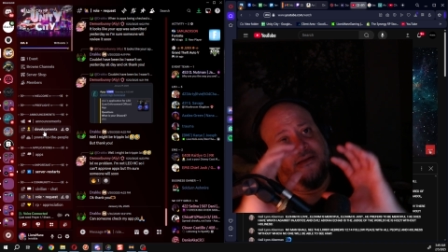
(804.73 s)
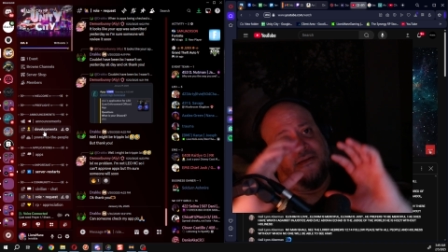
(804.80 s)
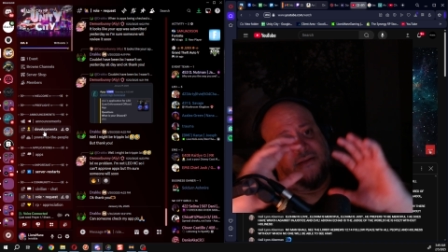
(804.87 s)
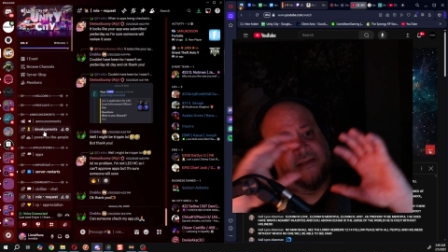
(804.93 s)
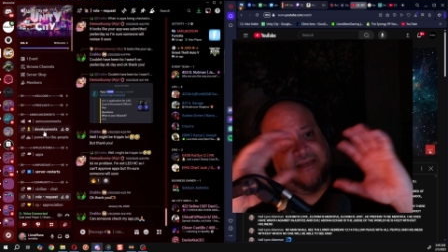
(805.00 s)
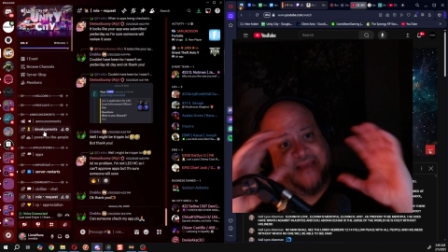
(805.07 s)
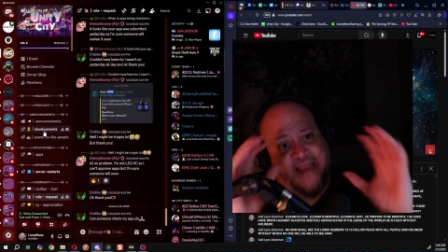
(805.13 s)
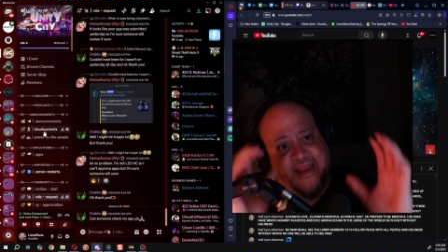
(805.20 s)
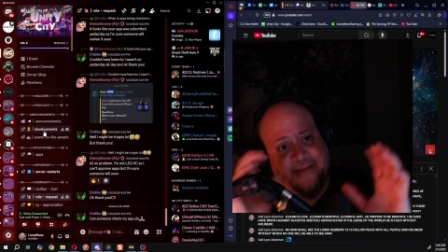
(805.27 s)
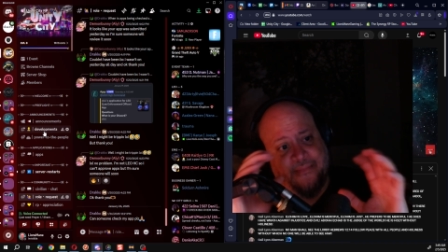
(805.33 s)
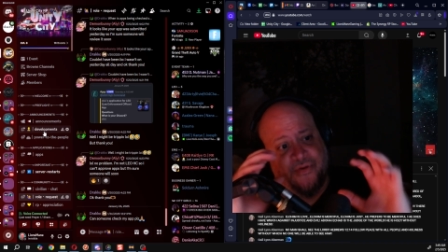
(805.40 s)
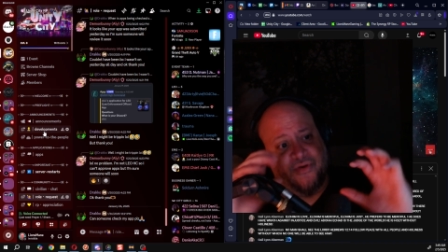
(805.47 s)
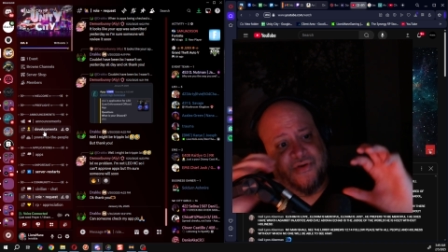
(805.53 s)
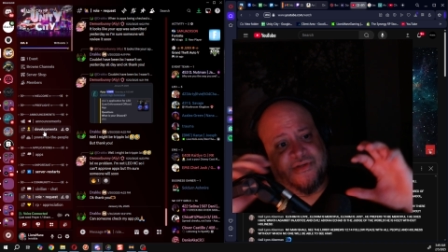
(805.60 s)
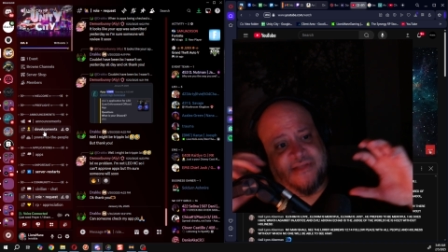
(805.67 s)

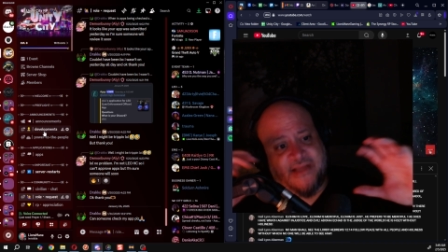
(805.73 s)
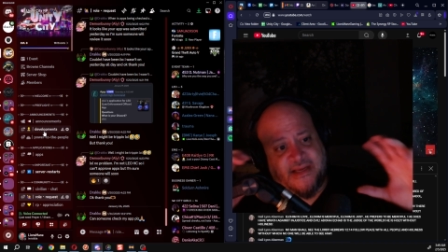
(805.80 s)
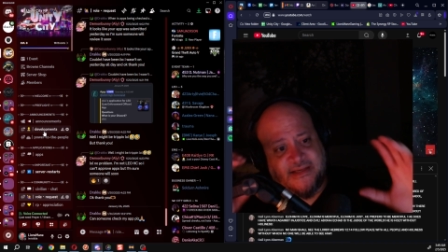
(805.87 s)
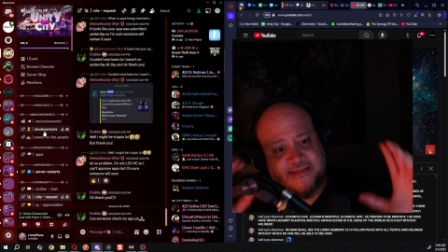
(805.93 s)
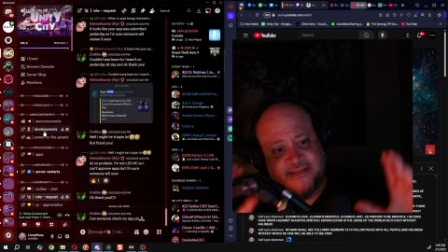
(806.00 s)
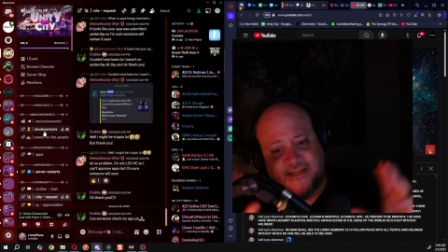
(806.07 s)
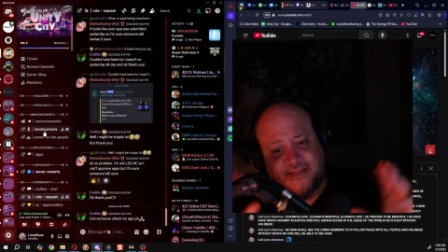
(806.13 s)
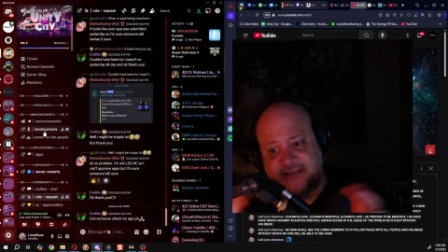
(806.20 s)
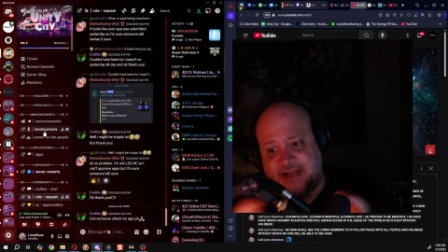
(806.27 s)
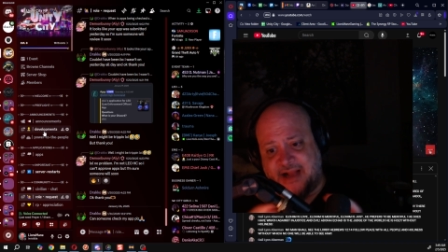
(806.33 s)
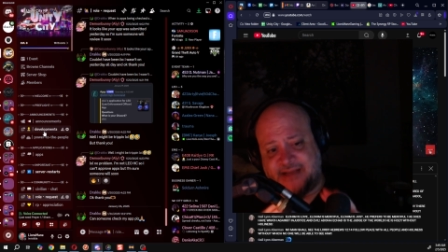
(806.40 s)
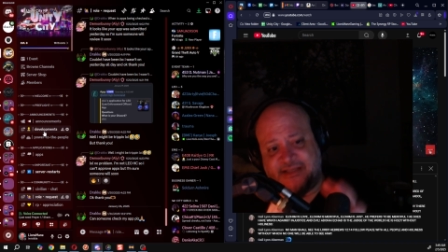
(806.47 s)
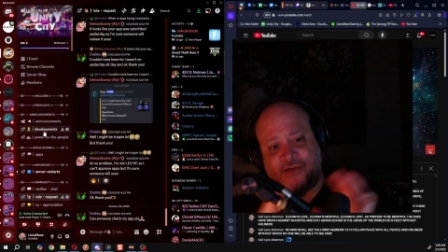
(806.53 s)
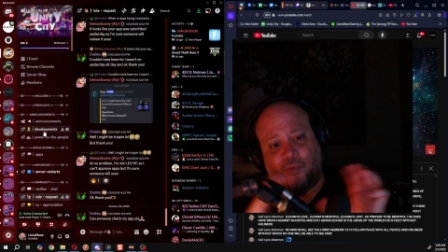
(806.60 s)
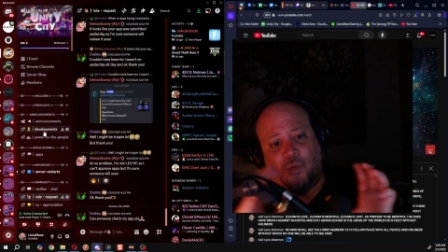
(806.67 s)
gamers and the
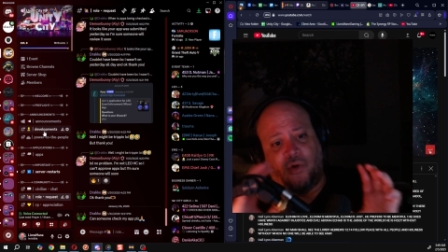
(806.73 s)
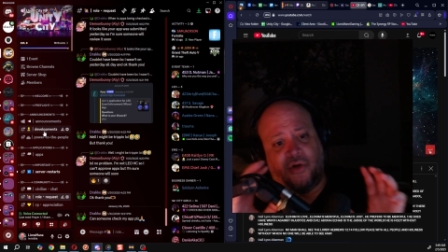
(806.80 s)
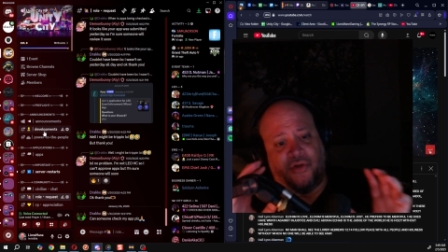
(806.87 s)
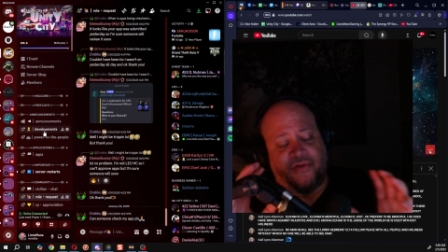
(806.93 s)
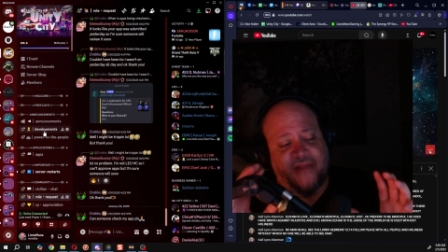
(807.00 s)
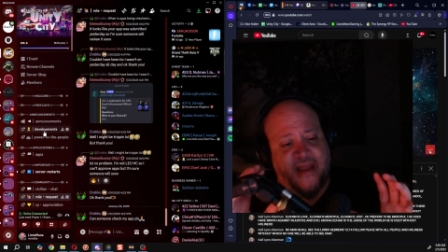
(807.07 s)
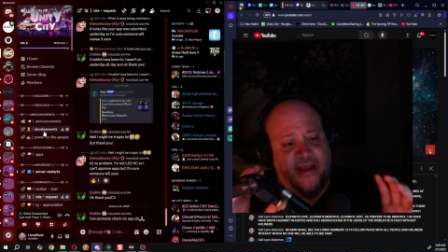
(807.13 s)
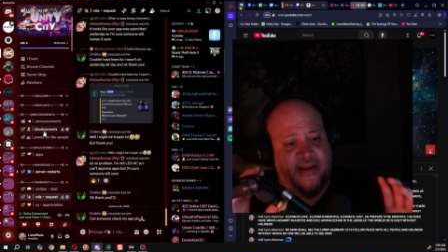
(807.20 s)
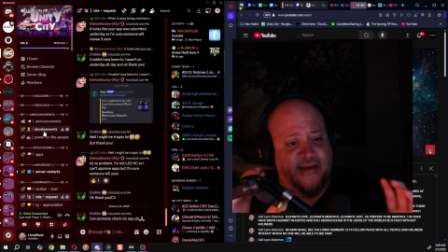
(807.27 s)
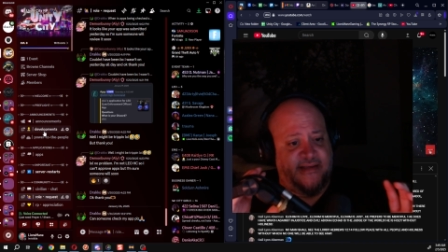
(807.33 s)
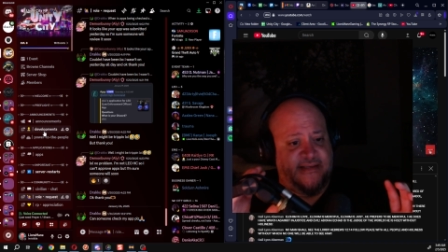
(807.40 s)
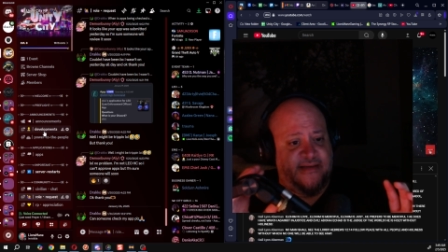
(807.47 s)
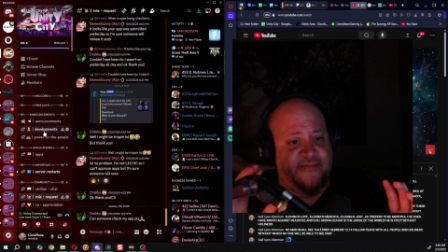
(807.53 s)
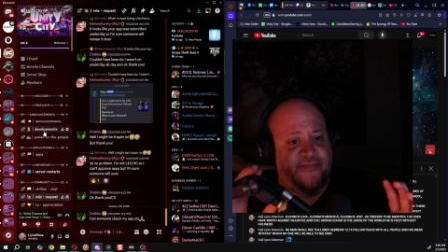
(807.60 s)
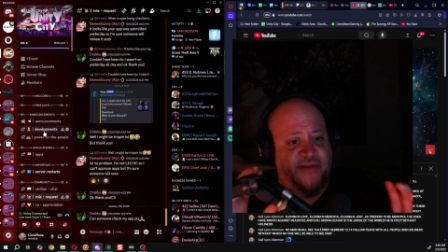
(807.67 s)
toxic world that is
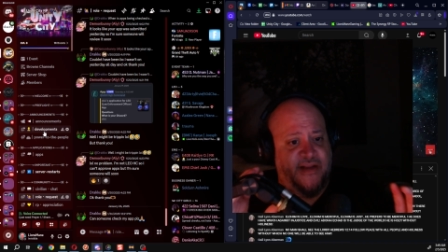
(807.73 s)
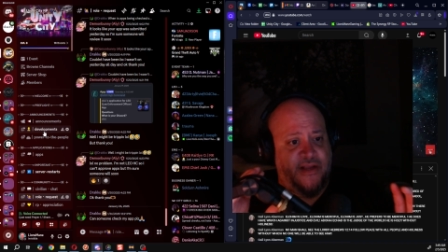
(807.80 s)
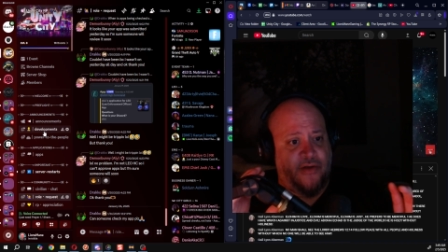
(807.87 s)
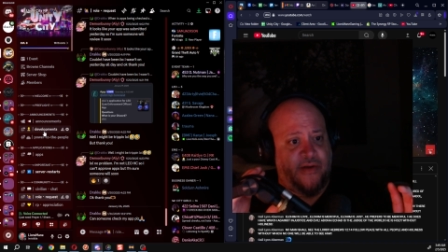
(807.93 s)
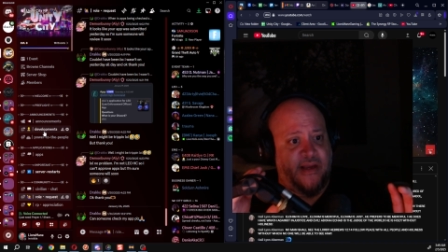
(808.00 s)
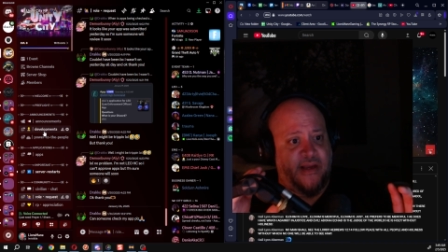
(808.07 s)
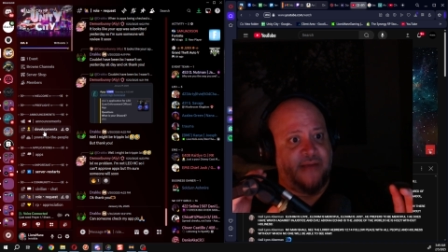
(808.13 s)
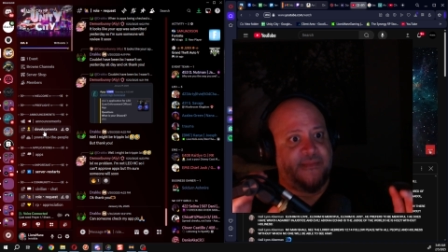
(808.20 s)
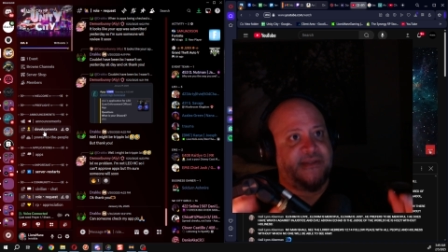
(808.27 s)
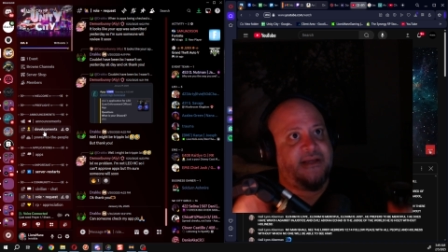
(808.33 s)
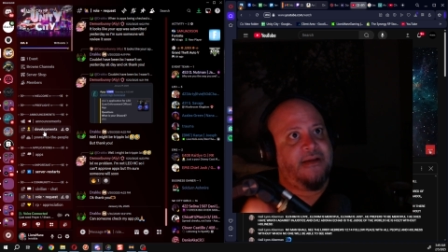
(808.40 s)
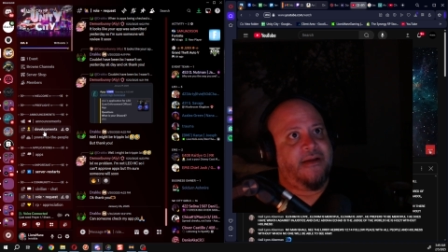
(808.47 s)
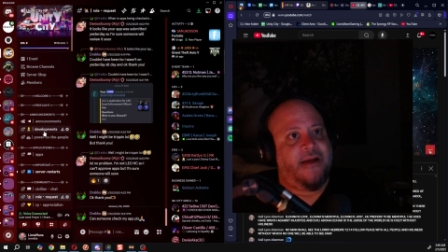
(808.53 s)
in video games,